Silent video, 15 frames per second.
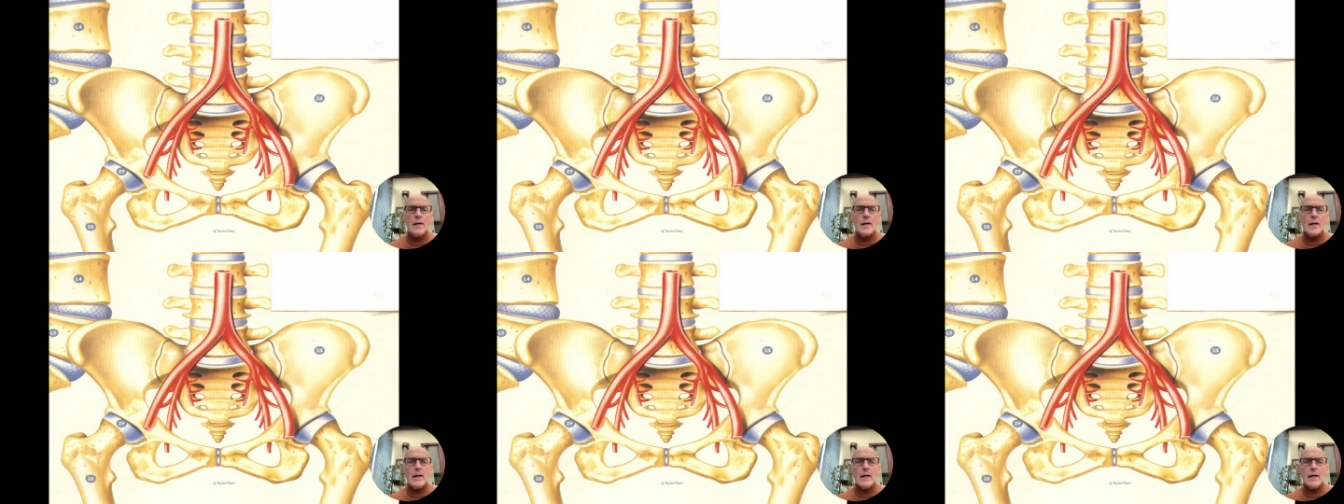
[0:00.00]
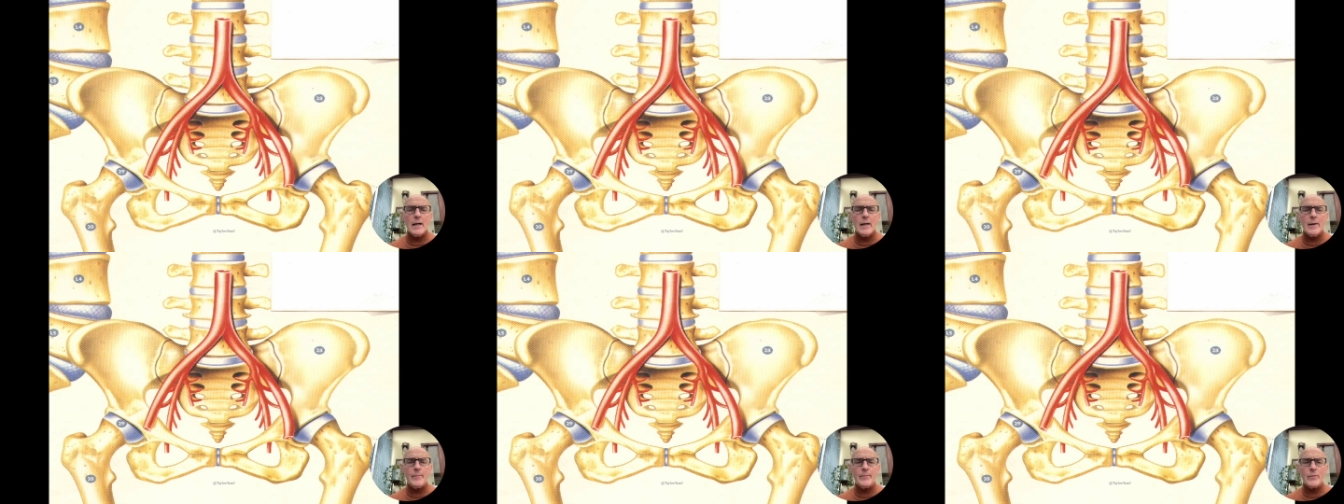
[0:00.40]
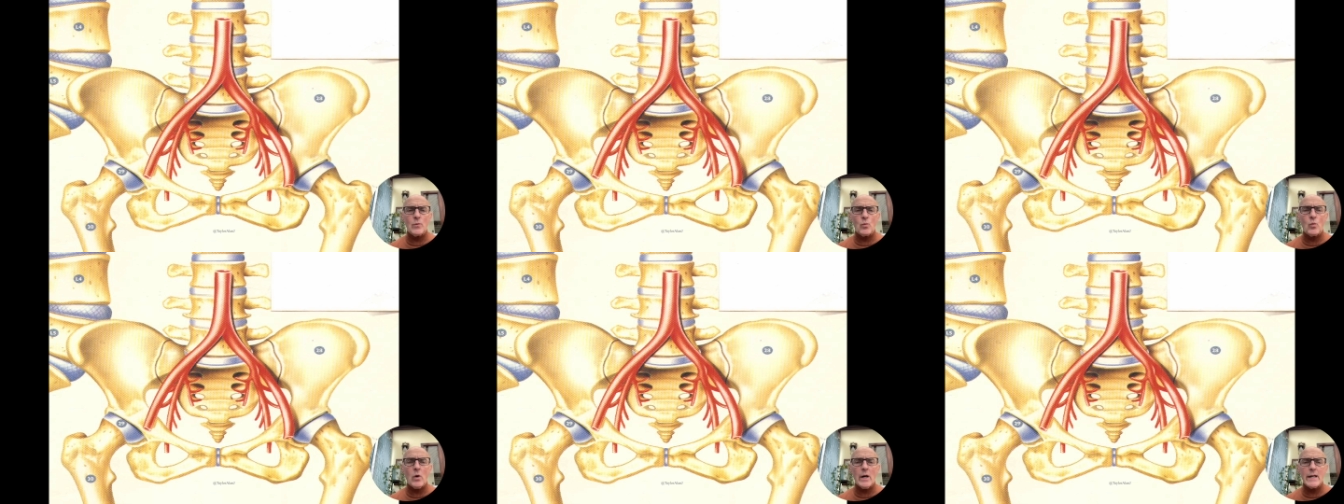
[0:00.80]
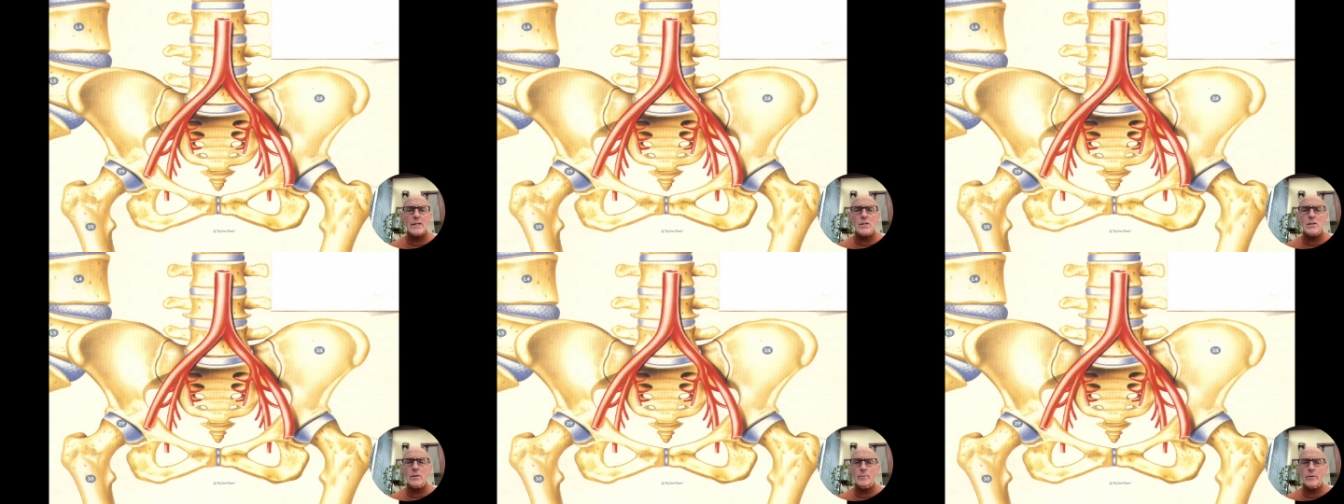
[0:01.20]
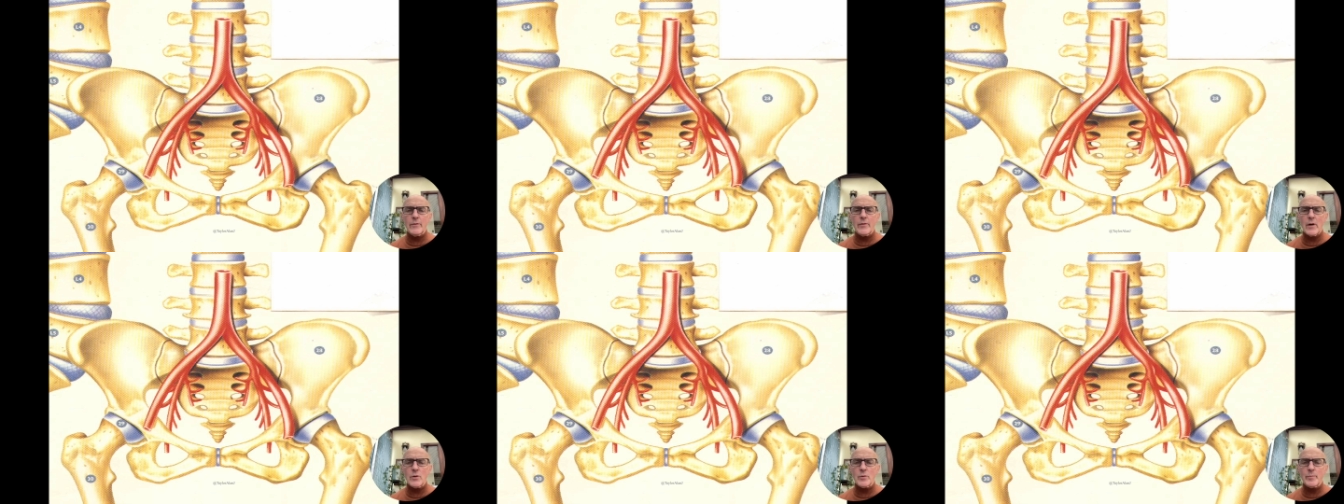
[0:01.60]
um, why some of
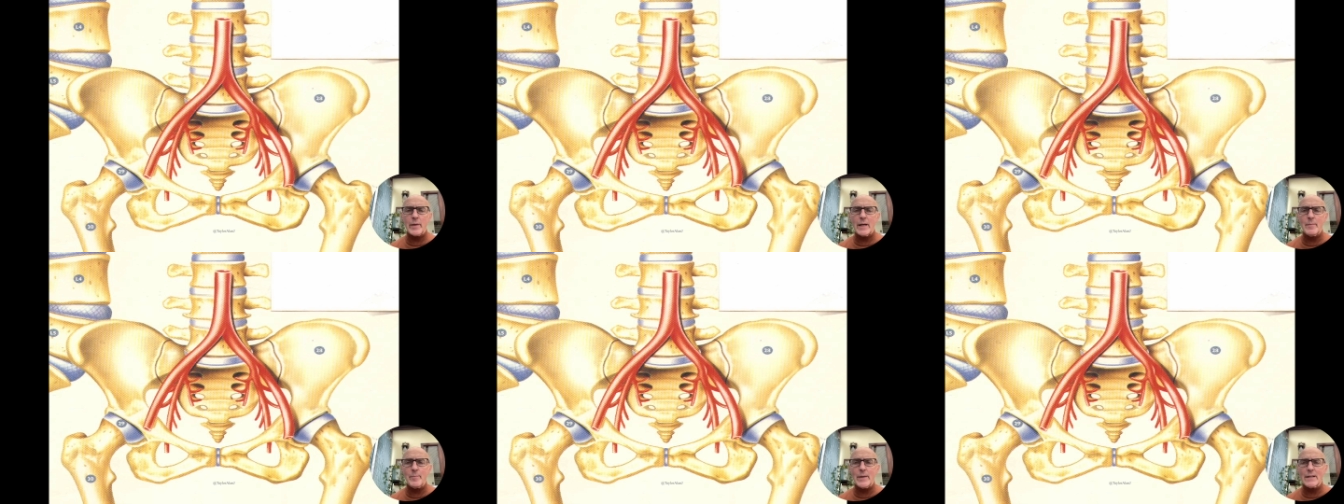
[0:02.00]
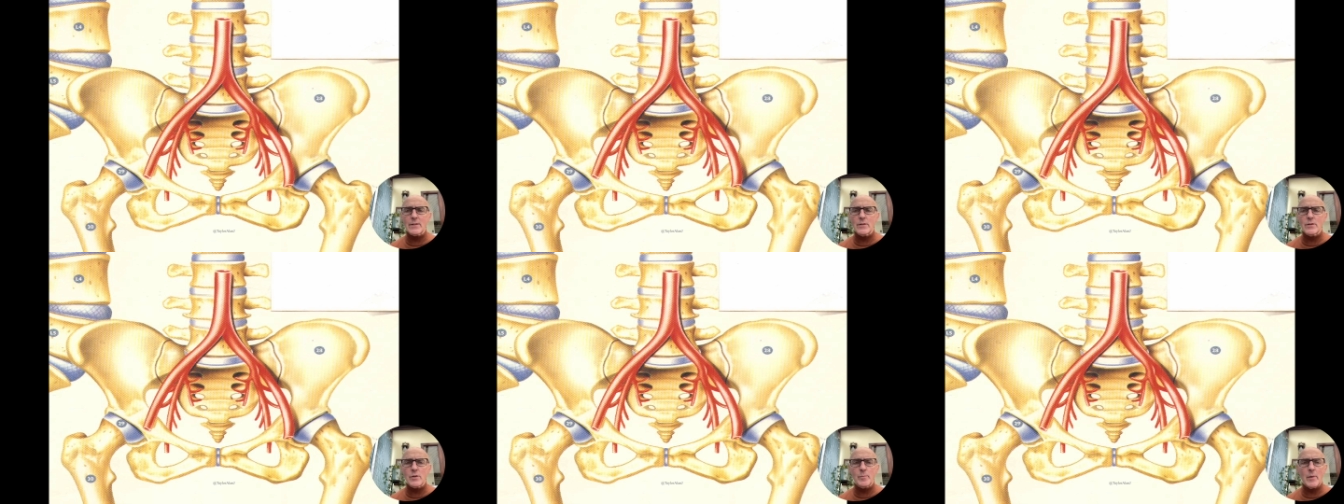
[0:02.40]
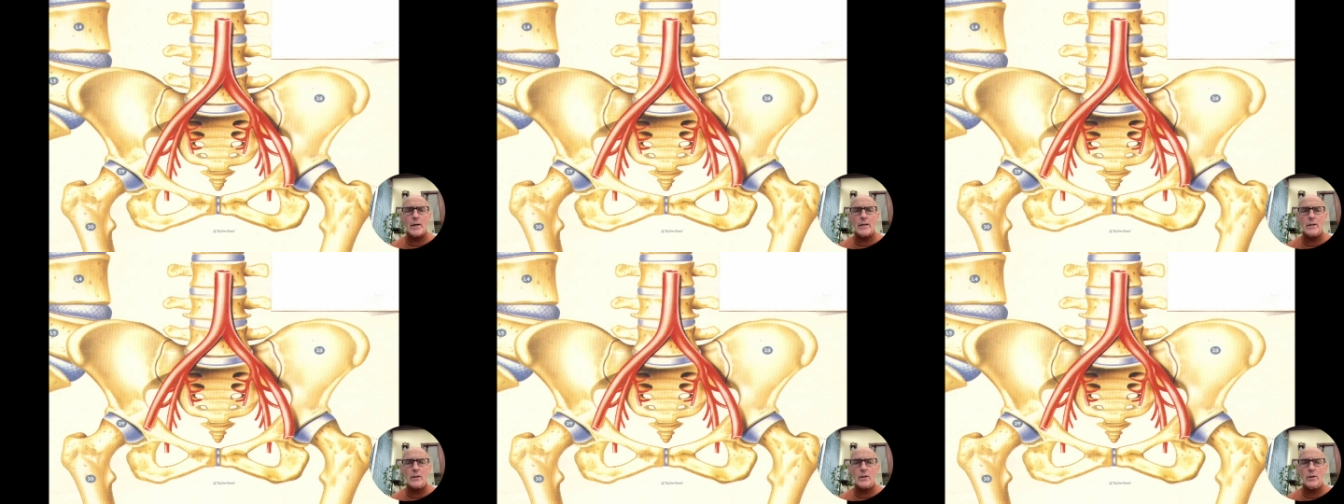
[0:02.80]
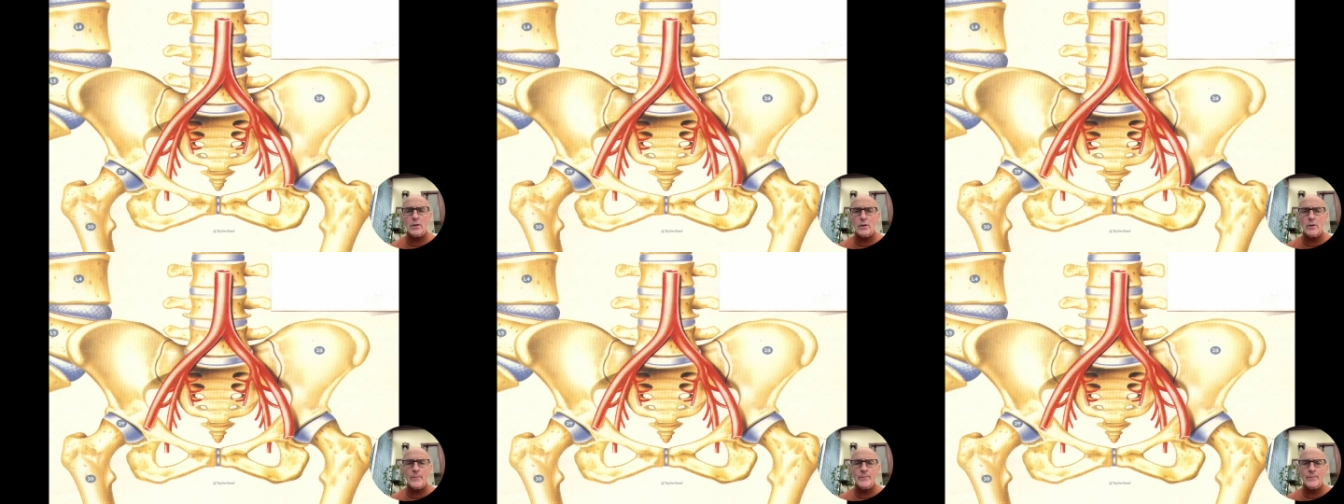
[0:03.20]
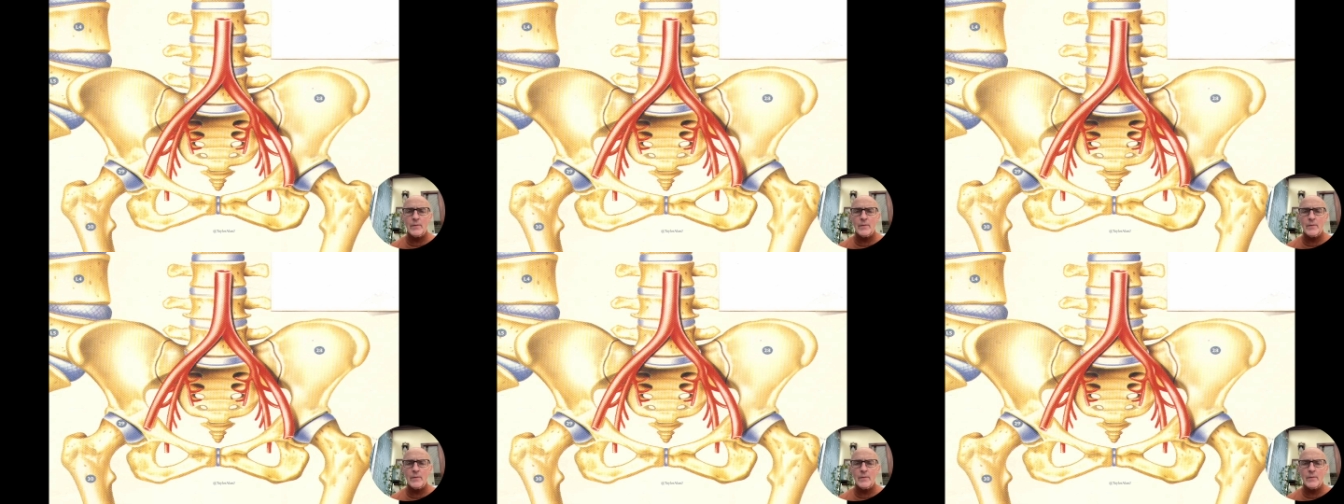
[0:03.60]
those pain patterns might occur.